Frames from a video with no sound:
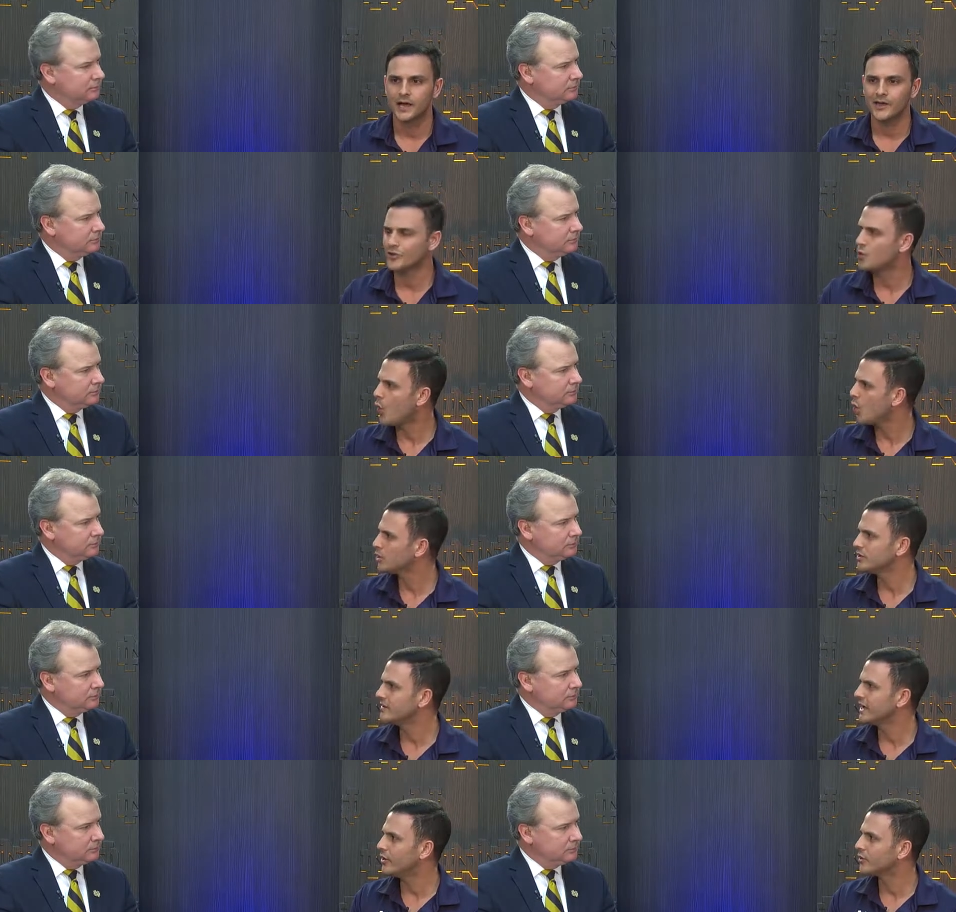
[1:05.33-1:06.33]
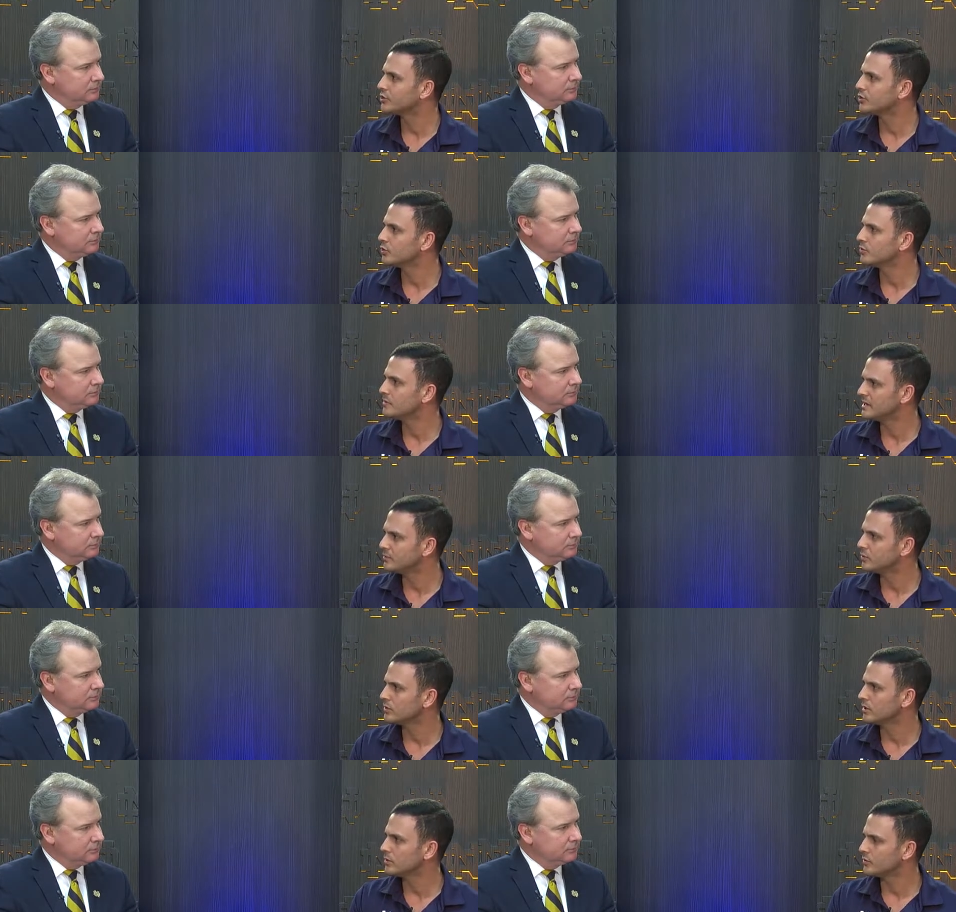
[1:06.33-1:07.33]
Speaker 1: Uh, the quality of character with
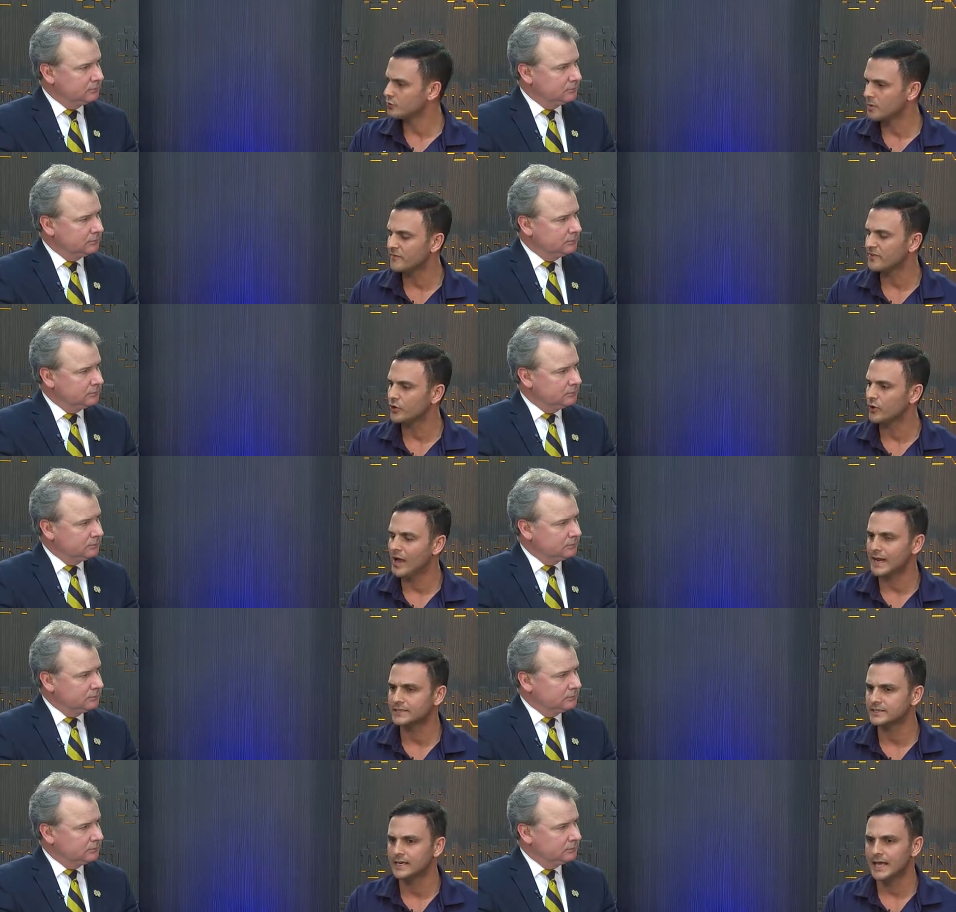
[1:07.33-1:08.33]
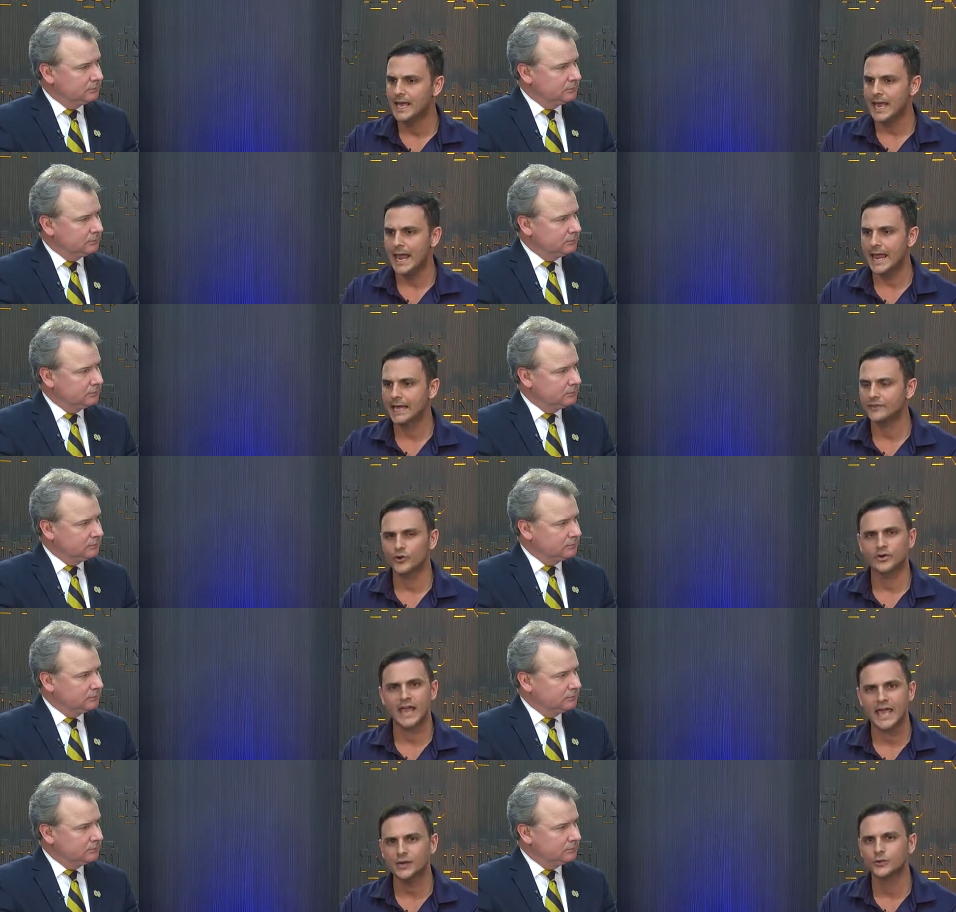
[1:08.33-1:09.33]
people uh, with whom I've interacted and their
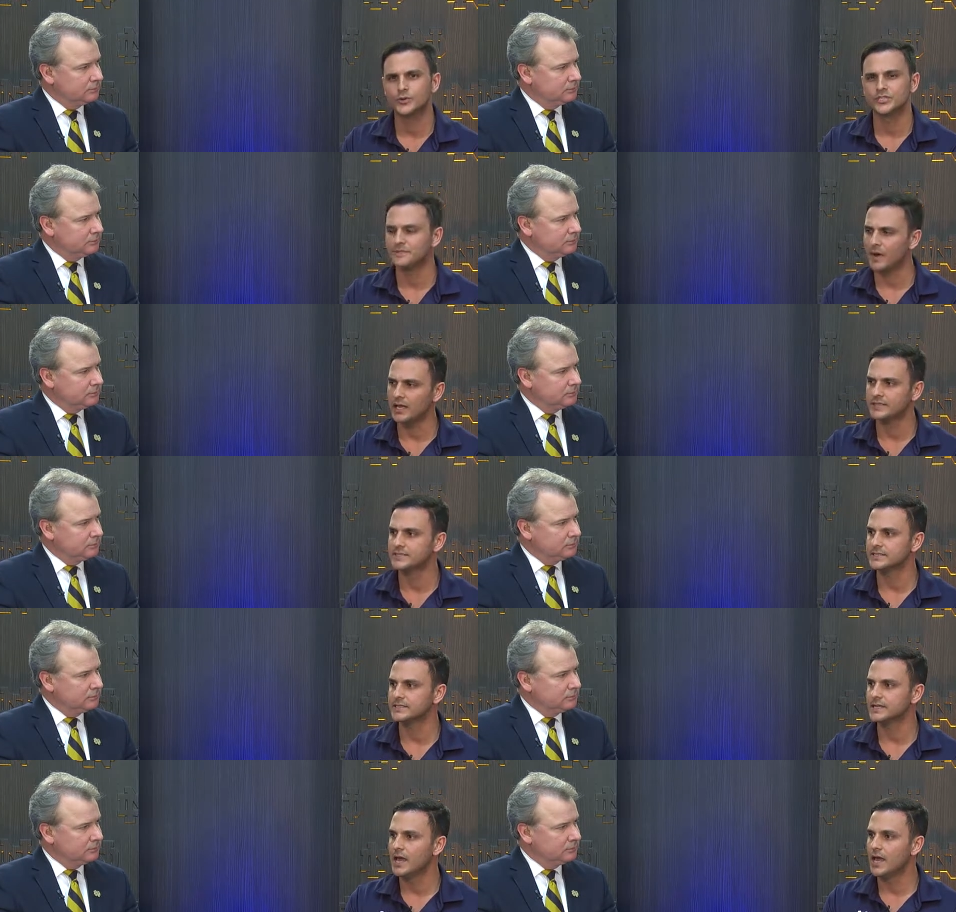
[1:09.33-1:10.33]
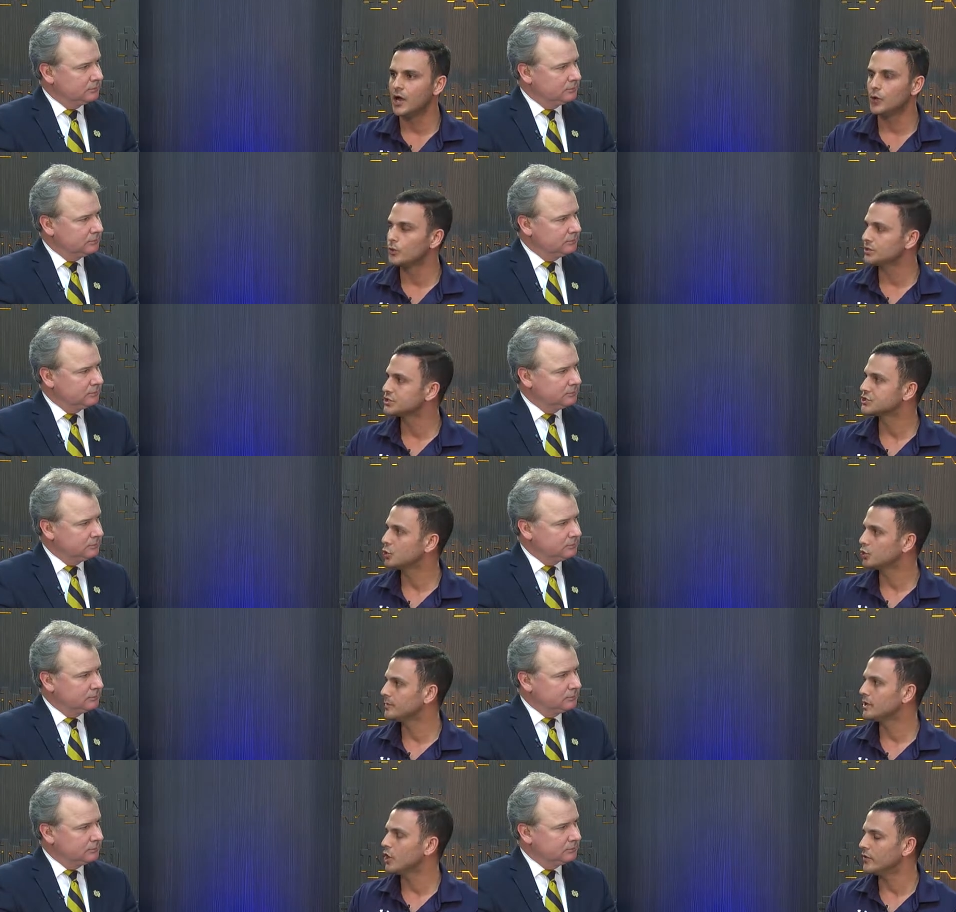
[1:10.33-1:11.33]
candid responses uh, really
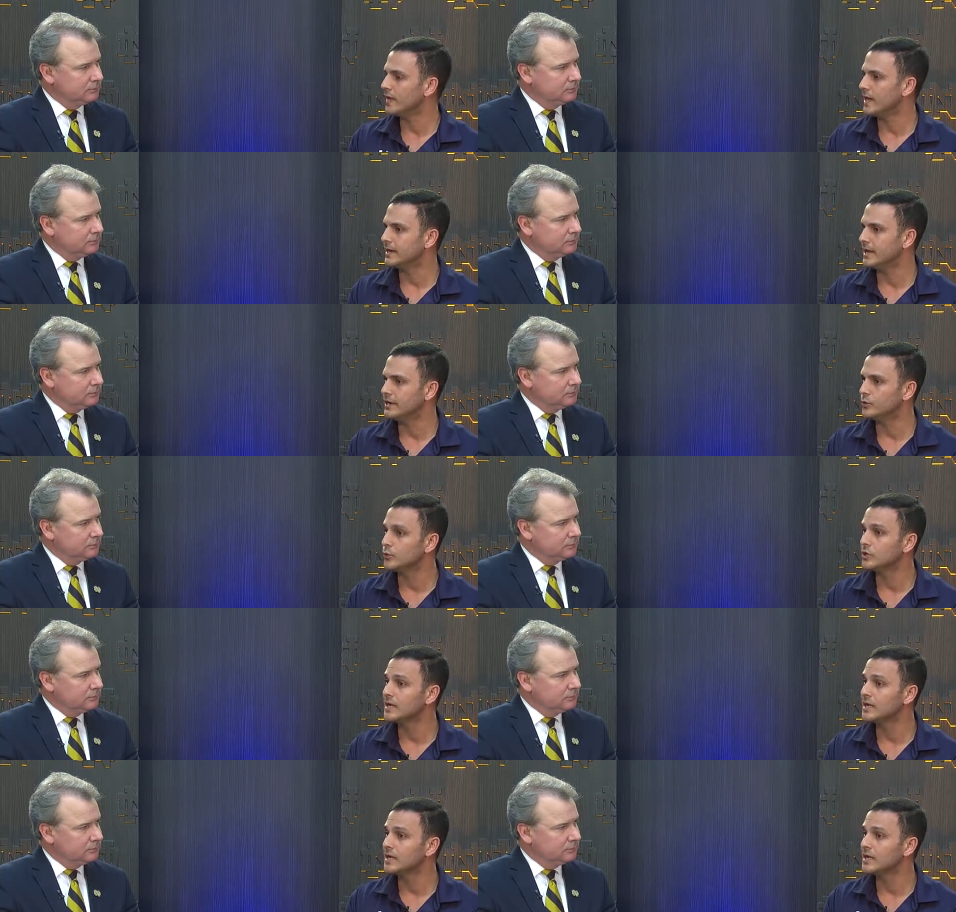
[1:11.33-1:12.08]
sold me on that and really